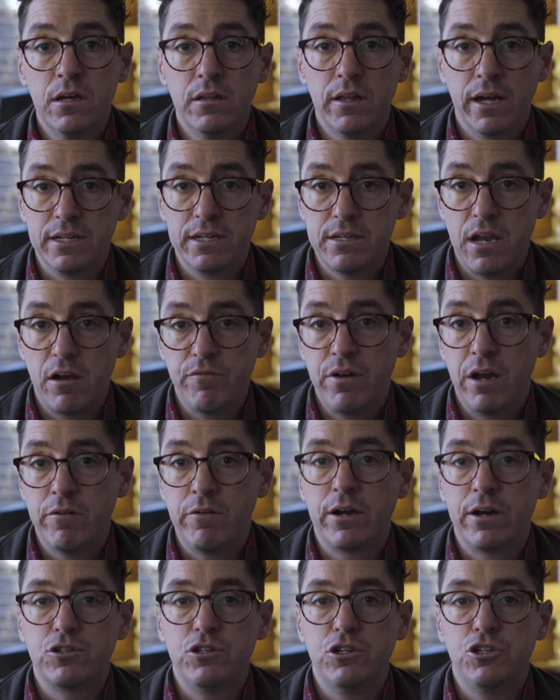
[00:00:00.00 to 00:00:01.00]
like I said, I've
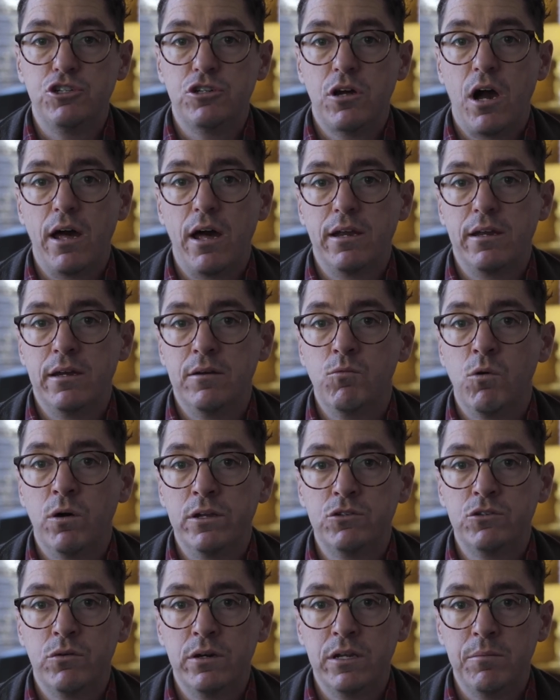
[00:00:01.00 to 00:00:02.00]
never actually shot in
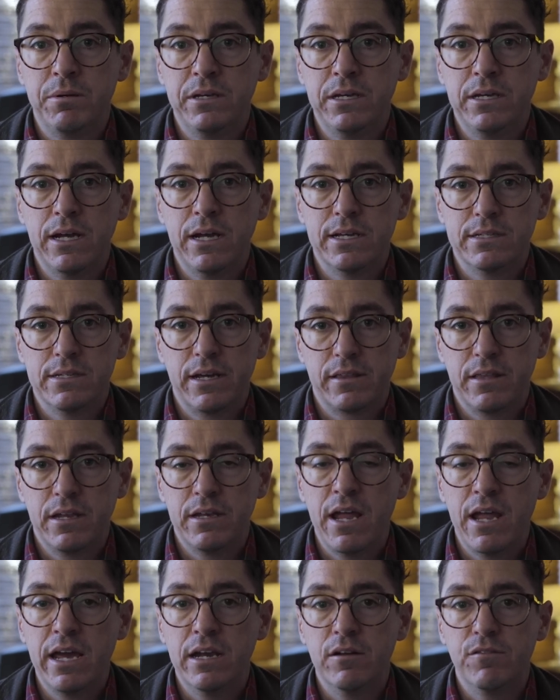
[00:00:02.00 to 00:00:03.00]
120p as like the
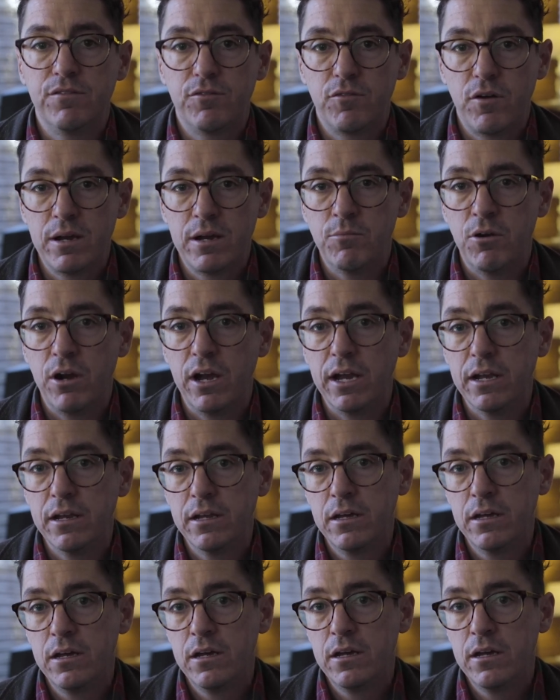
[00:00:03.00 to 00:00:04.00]
native frame rate.
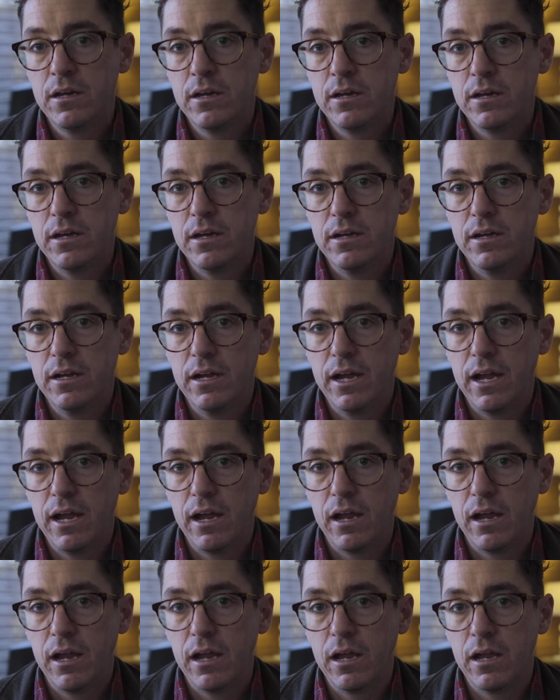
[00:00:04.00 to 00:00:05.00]

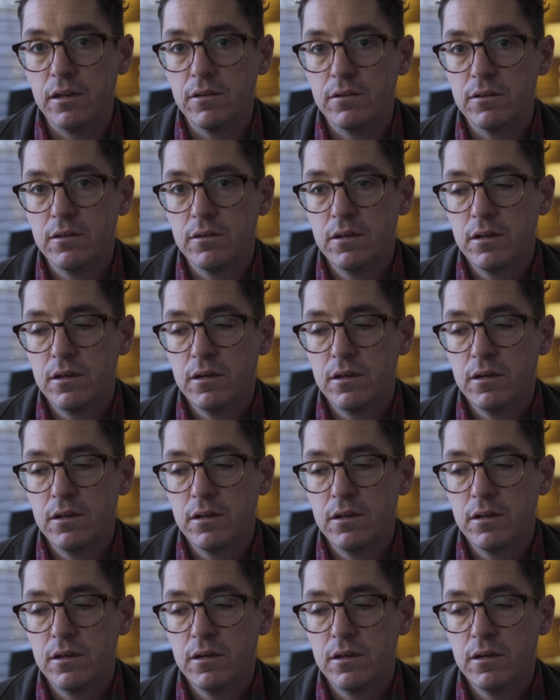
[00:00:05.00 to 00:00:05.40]
And